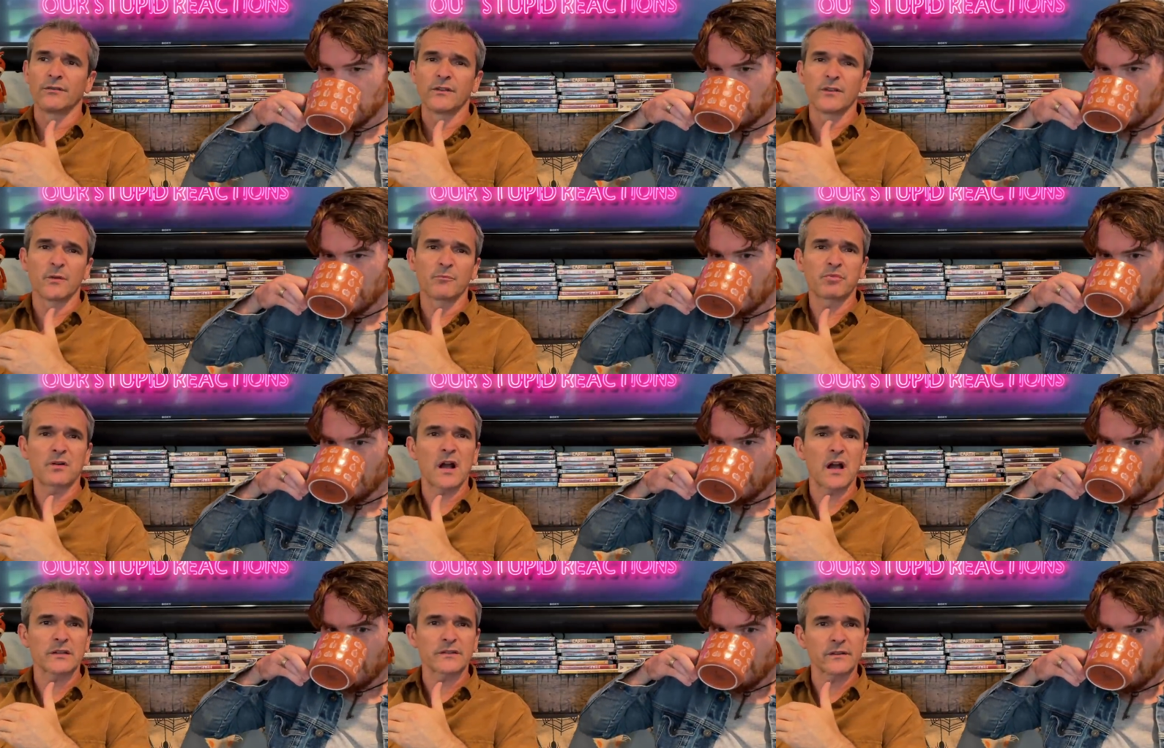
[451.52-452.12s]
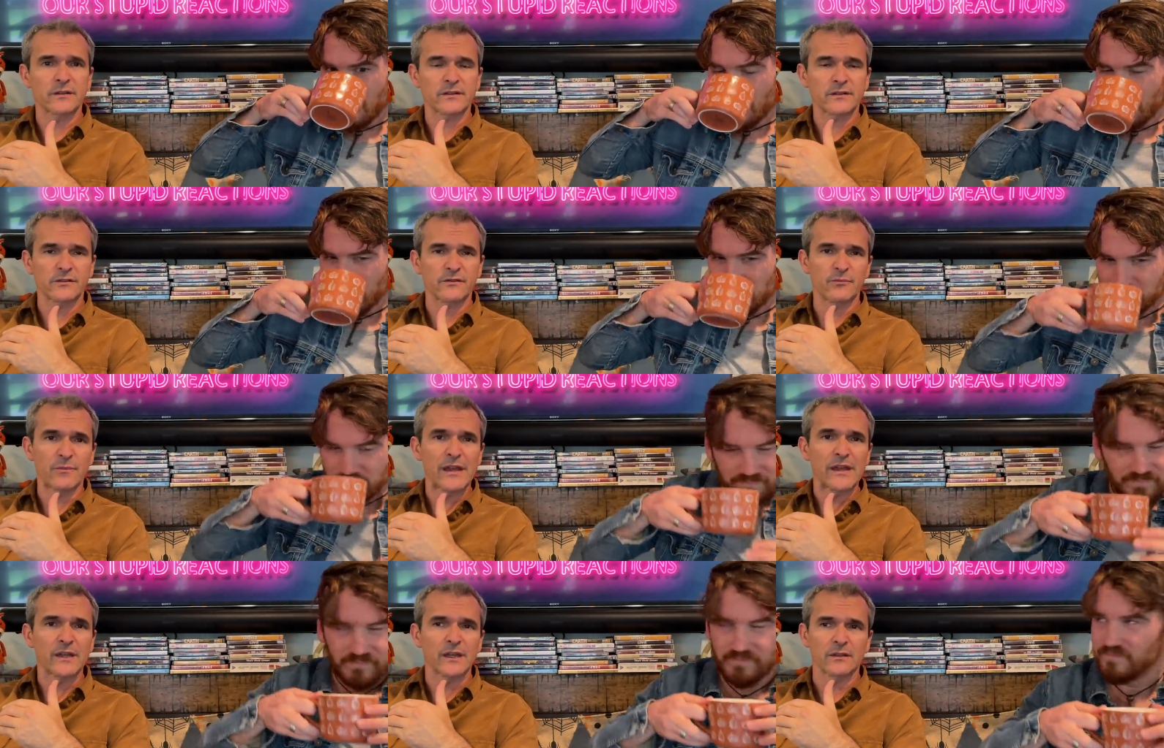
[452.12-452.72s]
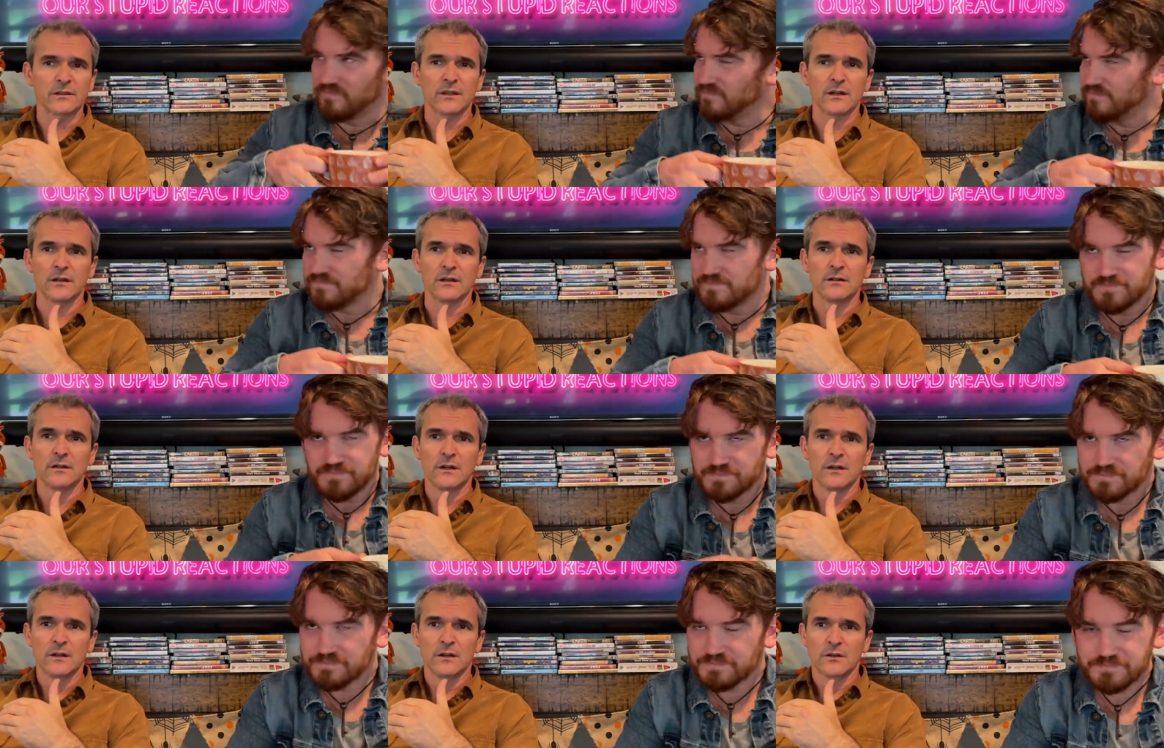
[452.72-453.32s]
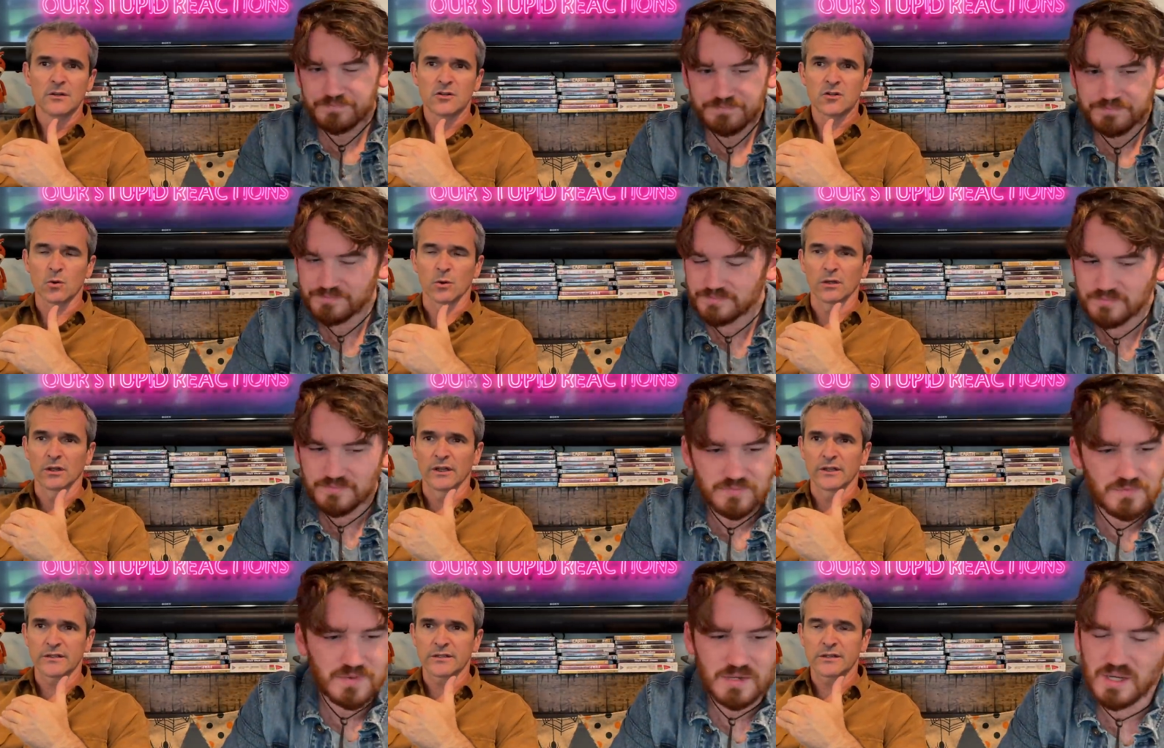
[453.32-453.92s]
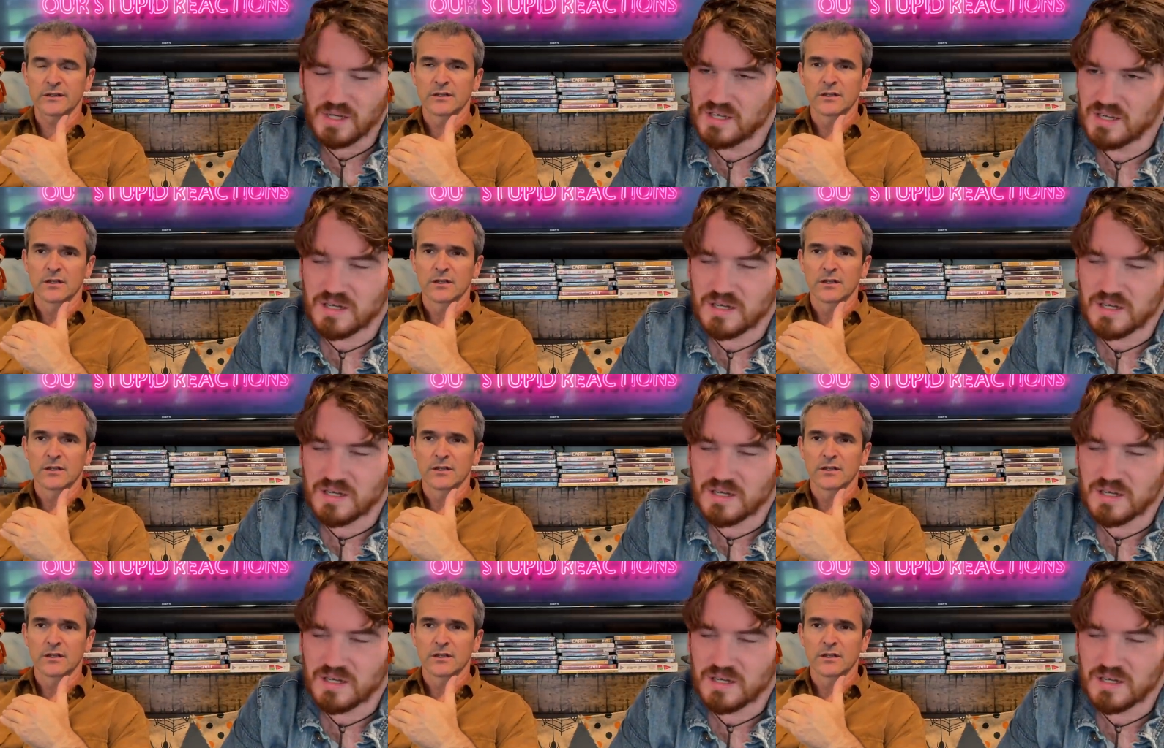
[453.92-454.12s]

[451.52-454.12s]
Speaker 1: in the process of making the short list